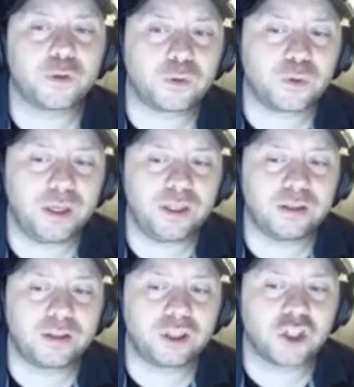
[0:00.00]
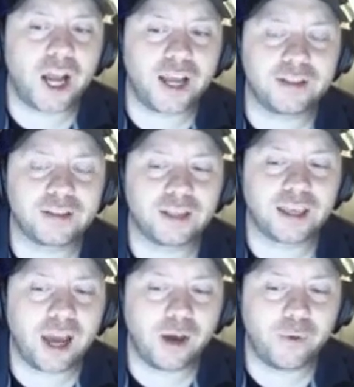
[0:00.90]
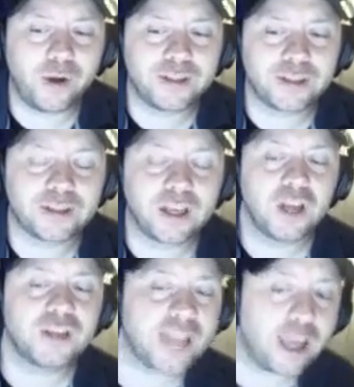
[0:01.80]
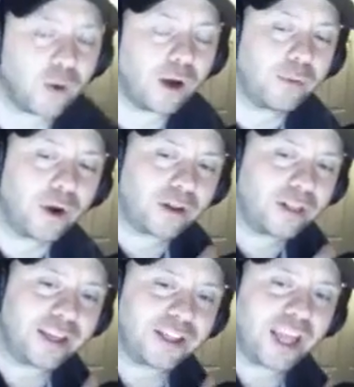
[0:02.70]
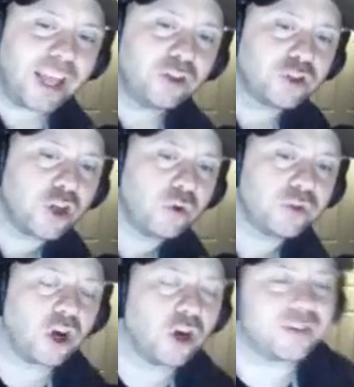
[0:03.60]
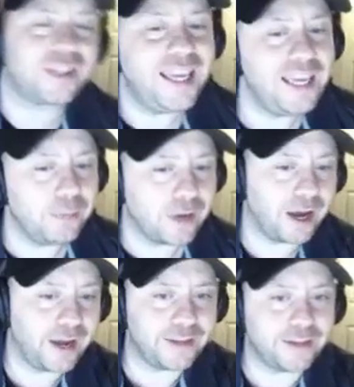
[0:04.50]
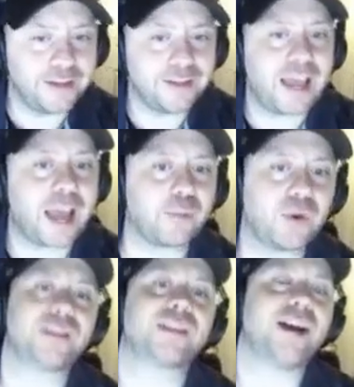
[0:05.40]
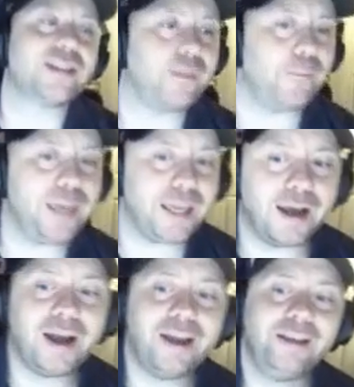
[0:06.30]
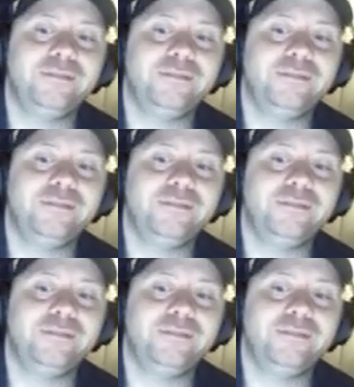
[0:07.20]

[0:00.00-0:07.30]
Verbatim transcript: between the Giants and the Cowboys is Saquon Barkley and Daniel Jones are team guys. Dak Prescott's a me guy.